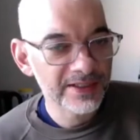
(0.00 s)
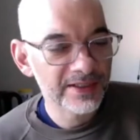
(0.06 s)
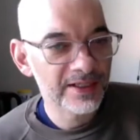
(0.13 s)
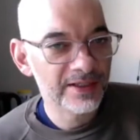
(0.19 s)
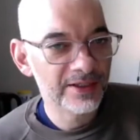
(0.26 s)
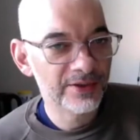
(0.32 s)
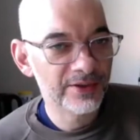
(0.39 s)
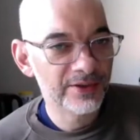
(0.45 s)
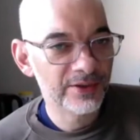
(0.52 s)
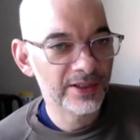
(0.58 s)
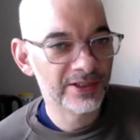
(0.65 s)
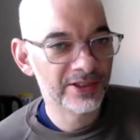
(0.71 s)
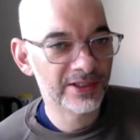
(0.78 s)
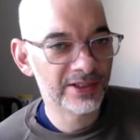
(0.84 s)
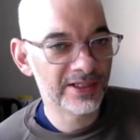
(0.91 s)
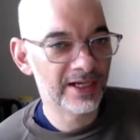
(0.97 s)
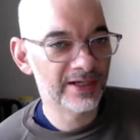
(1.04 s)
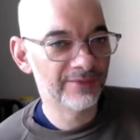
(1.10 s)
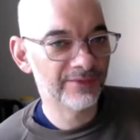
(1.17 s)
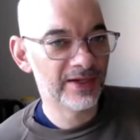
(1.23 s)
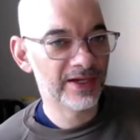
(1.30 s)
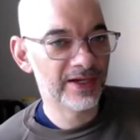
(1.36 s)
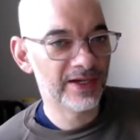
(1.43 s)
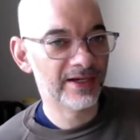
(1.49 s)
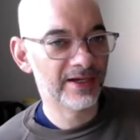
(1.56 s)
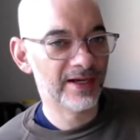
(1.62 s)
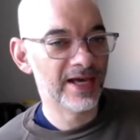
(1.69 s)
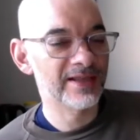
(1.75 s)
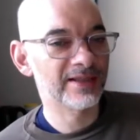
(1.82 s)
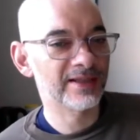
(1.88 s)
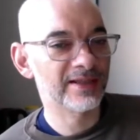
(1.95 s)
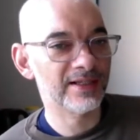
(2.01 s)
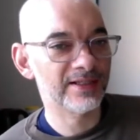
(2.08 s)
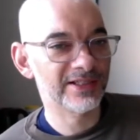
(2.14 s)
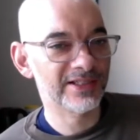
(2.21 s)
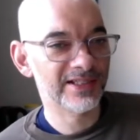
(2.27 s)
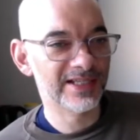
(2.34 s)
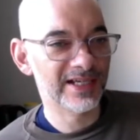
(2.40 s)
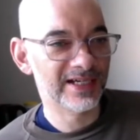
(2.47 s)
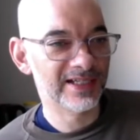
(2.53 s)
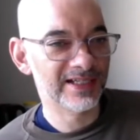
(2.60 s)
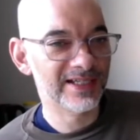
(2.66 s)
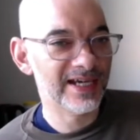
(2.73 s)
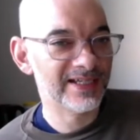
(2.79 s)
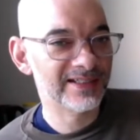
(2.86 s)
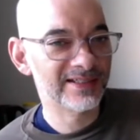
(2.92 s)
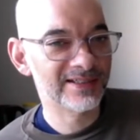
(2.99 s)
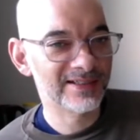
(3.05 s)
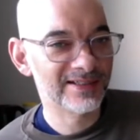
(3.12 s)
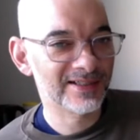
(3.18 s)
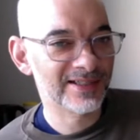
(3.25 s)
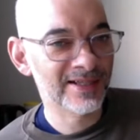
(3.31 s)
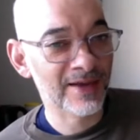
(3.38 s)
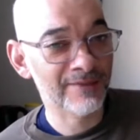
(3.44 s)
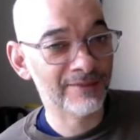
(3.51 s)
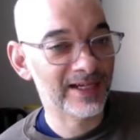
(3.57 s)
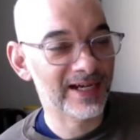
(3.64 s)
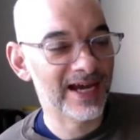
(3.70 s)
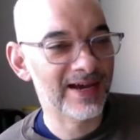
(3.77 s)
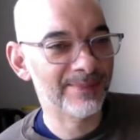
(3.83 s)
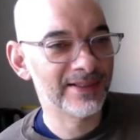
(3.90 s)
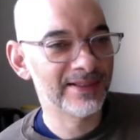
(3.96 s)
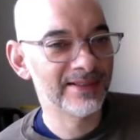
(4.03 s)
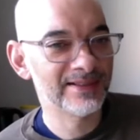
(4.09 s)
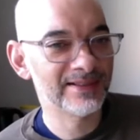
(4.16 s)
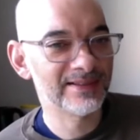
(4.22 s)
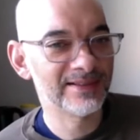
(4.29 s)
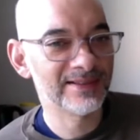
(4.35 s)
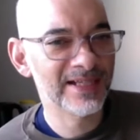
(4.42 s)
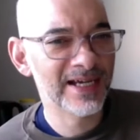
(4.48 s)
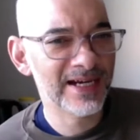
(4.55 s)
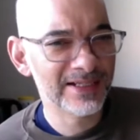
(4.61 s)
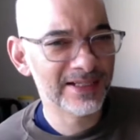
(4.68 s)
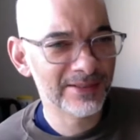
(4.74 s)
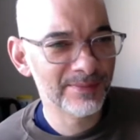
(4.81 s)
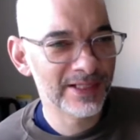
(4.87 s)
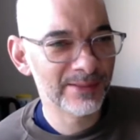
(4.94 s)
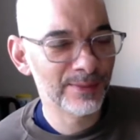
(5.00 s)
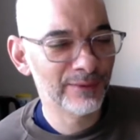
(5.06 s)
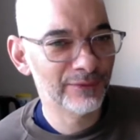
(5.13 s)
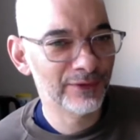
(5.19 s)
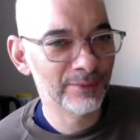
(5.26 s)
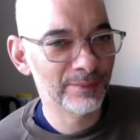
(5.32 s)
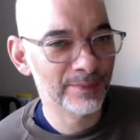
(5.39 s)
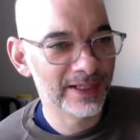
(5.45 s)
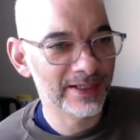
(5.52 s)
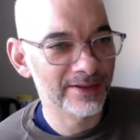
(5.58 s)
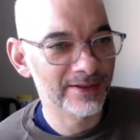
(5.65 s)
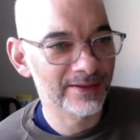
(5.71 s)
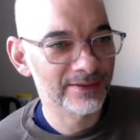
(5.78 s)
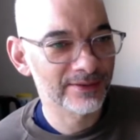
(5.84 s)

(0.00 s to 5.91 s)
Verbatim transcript: it's just kind of like anthologies that collect stuff that happened. That actually makes me feel better,